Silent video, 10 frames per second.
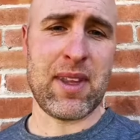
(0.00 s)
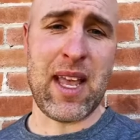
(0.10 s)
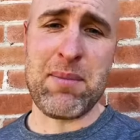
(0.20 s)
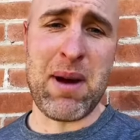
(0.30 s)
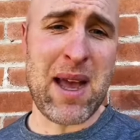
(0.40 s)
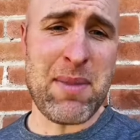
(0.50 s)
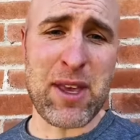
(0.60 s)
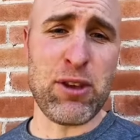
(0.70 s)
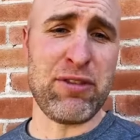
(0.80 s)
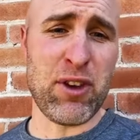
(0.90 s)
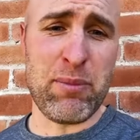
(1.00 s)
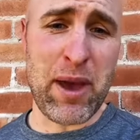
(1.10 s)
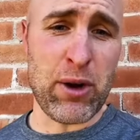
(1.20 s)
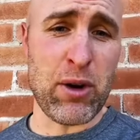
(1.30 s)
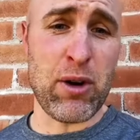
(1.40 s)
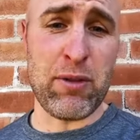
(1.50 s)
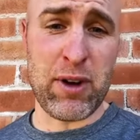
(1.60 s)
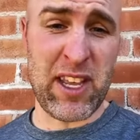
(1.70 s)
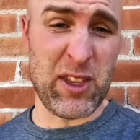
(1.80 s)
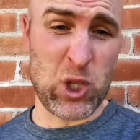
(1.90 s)
It might make you feel better
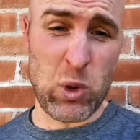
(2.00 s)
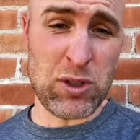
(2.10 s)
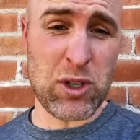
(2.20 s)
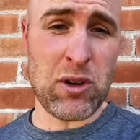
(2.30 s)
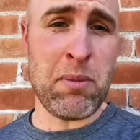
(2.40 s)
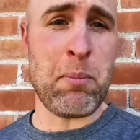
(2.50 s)
in the short term,